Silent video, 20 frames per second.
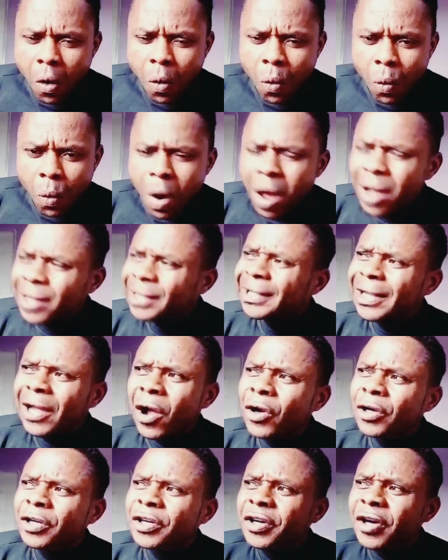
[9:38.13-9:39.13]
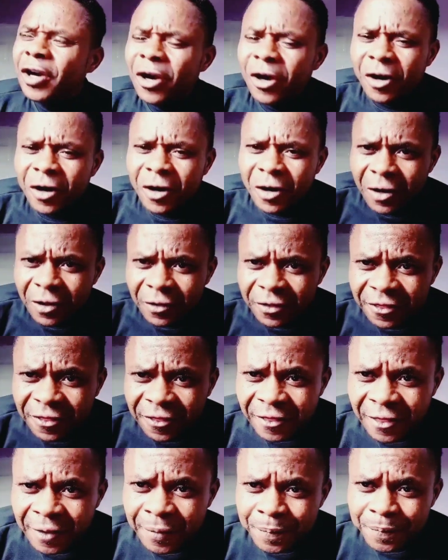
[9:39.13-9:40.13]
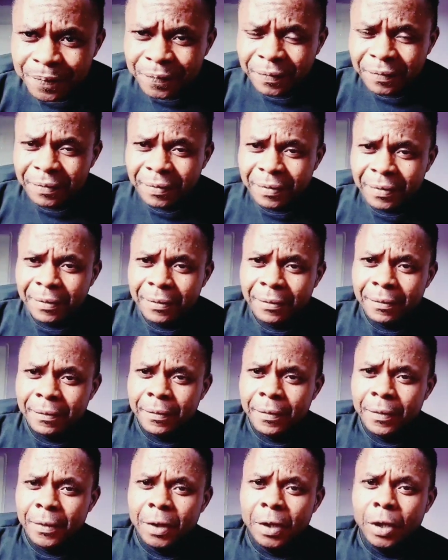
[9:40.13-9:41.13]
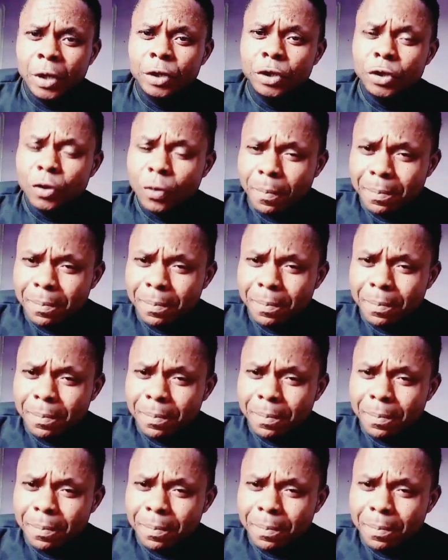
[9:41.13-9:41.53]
What on earth? You